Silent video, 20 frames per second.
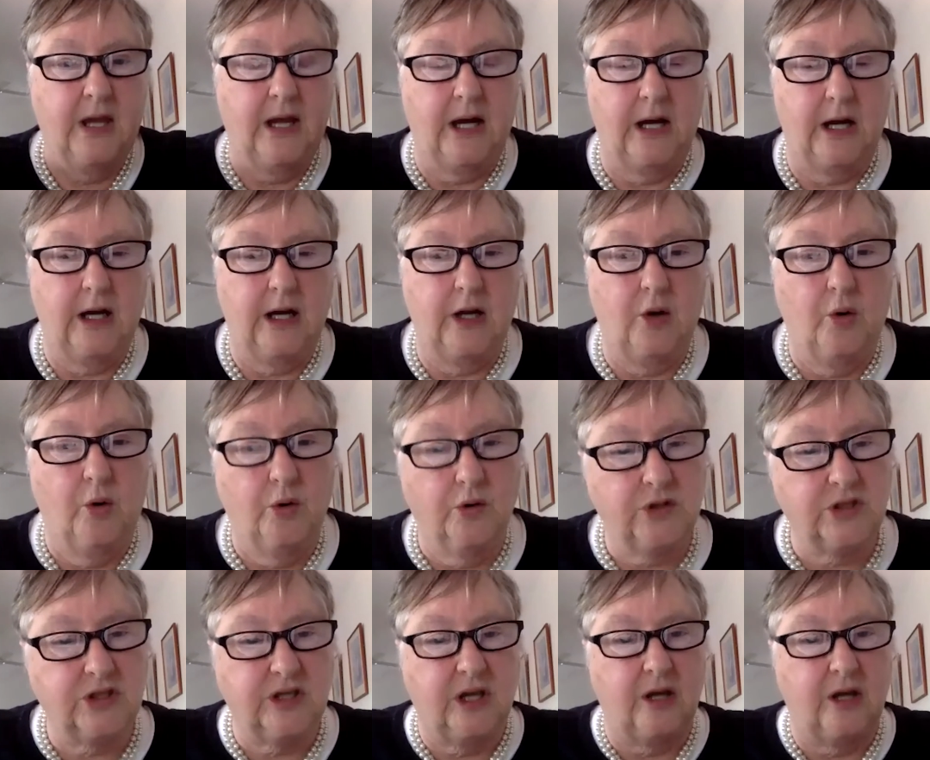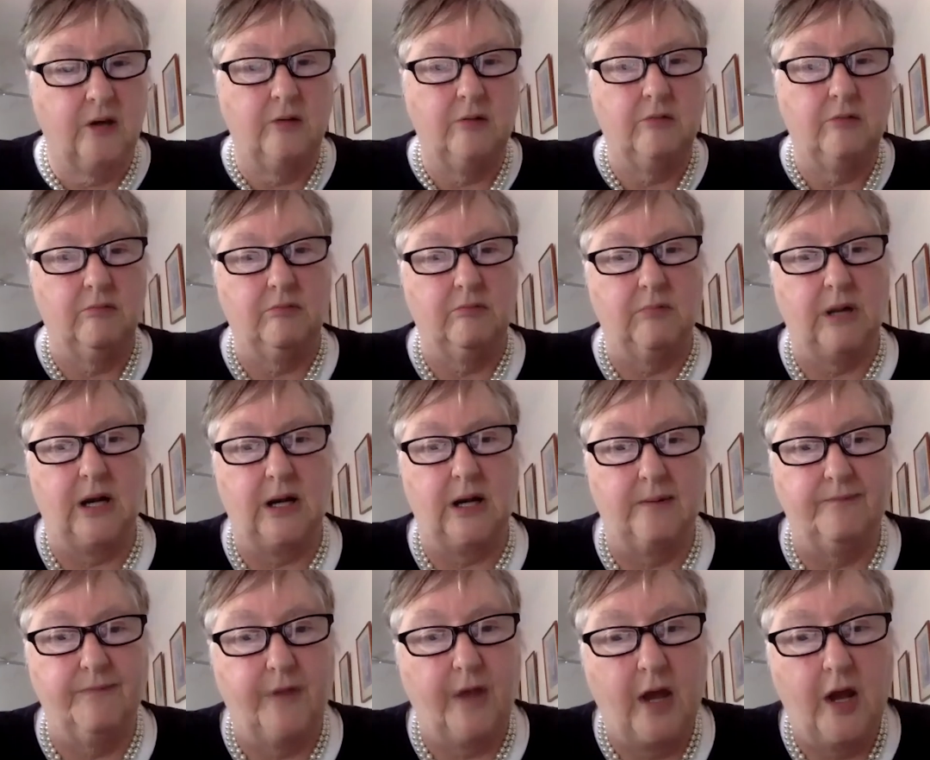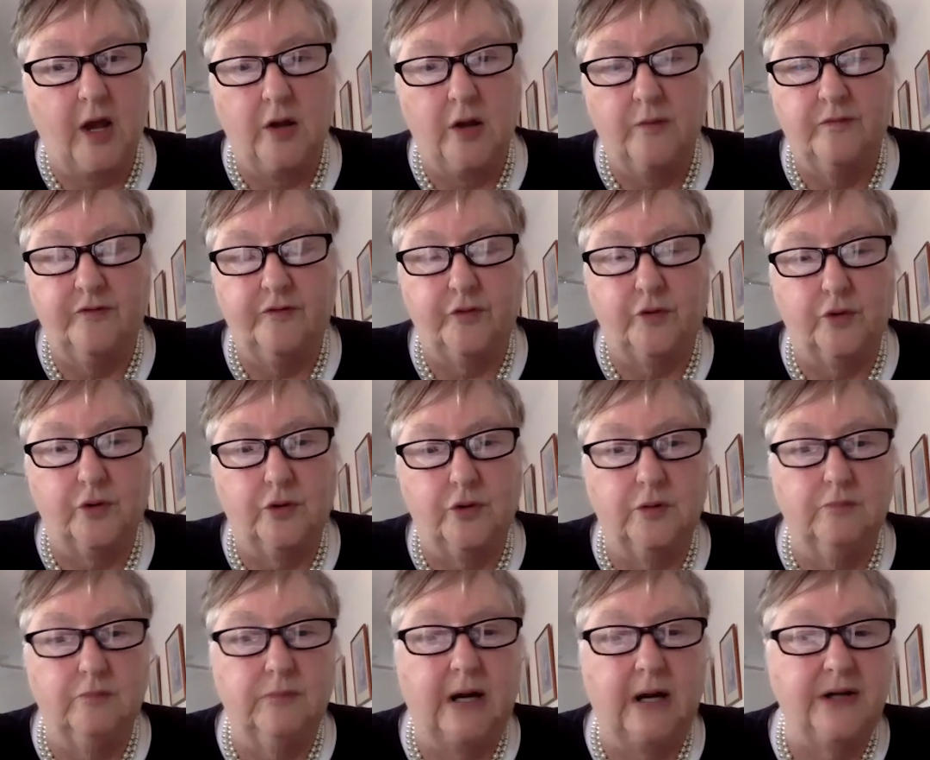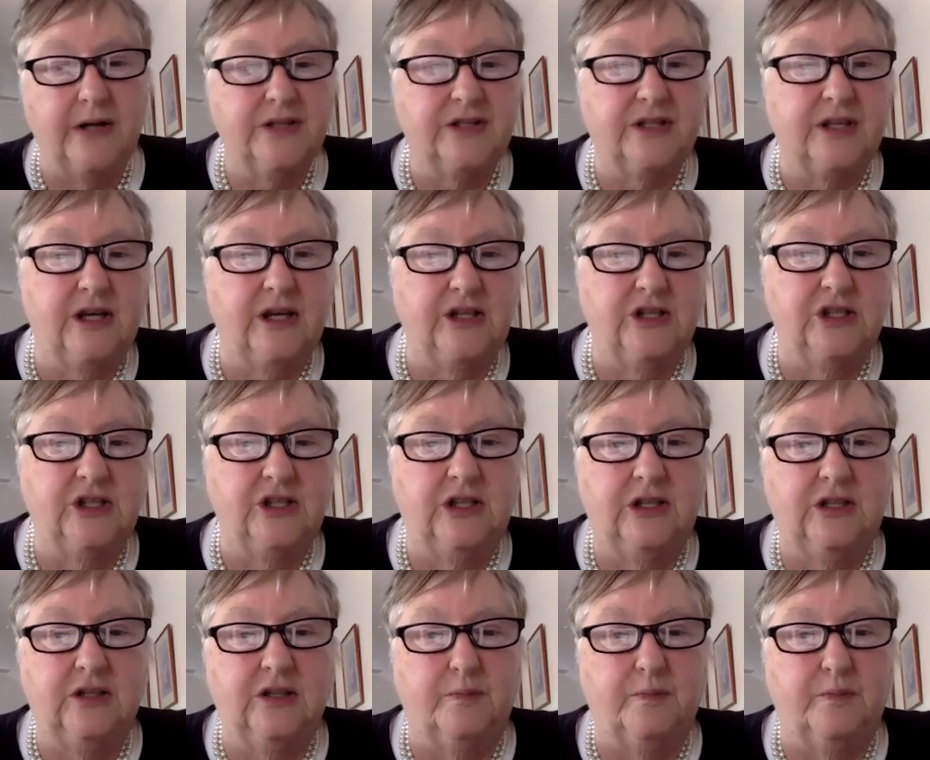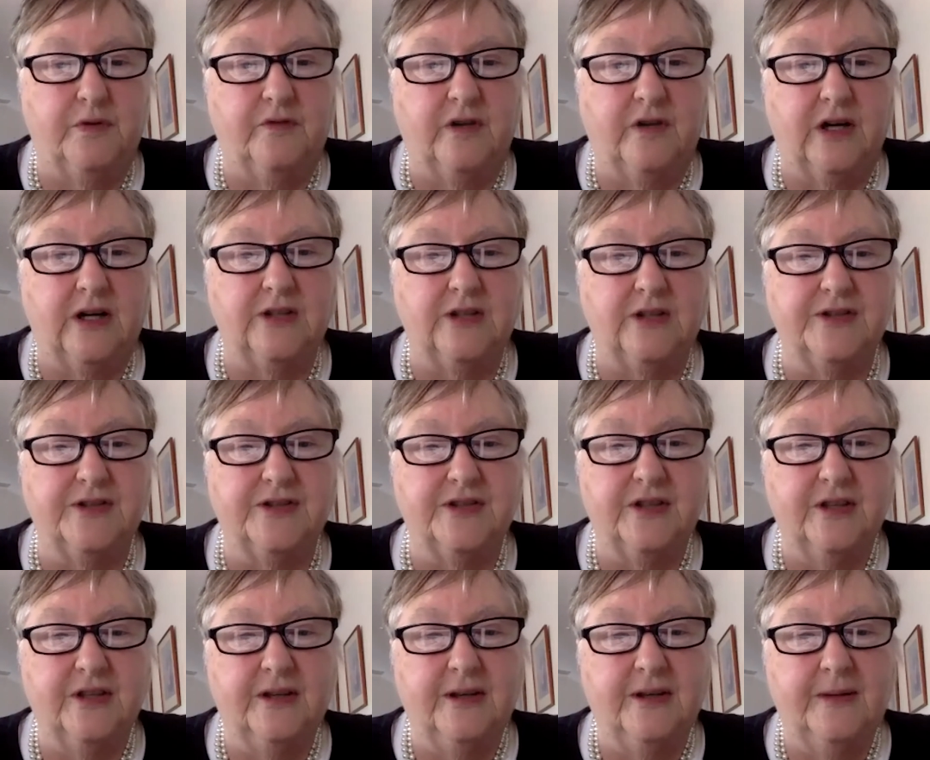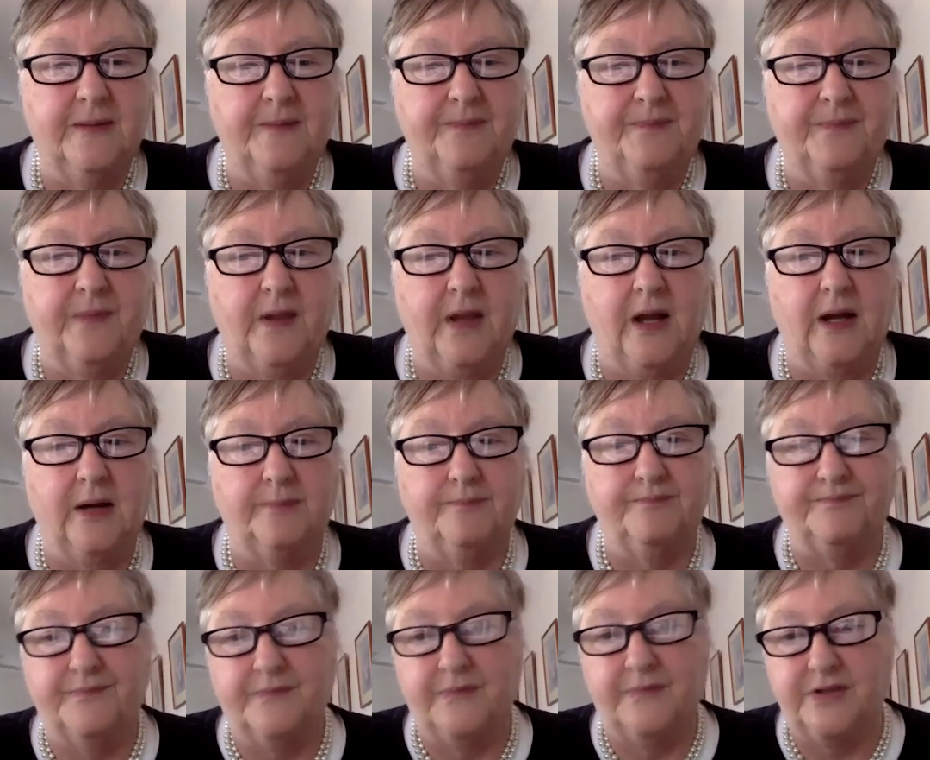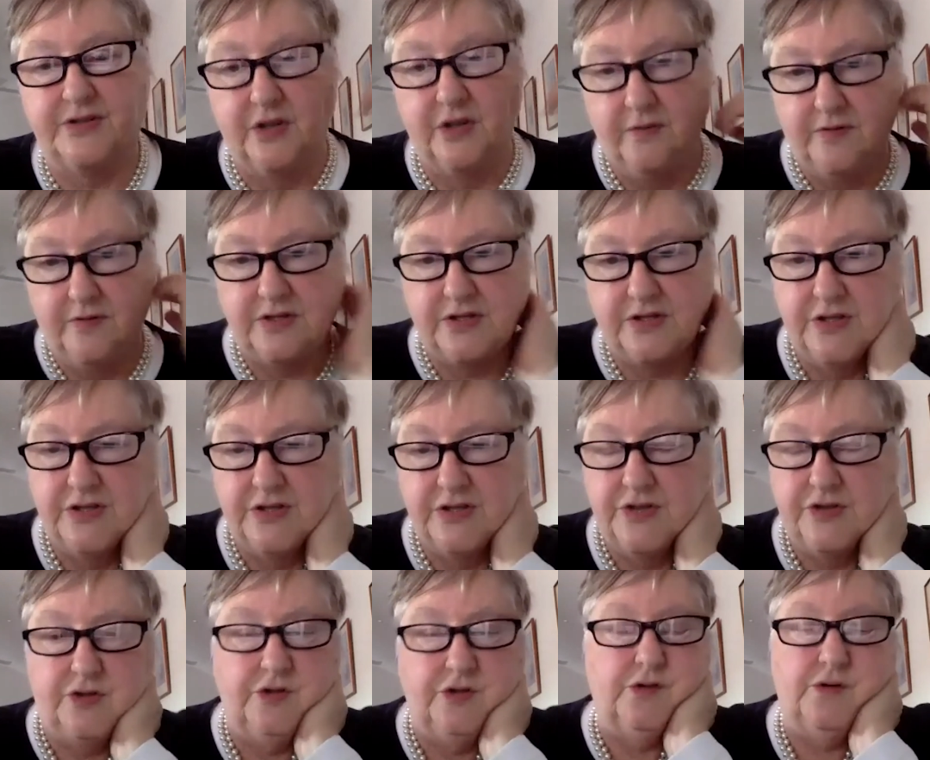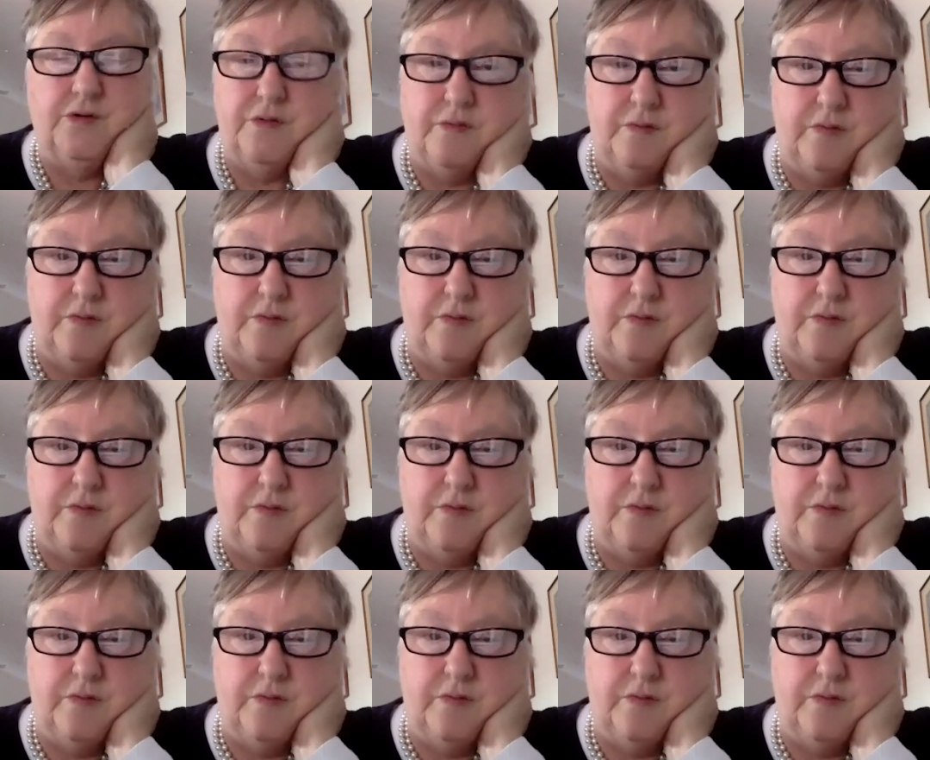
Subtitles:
Also, the home for -18 that provides services to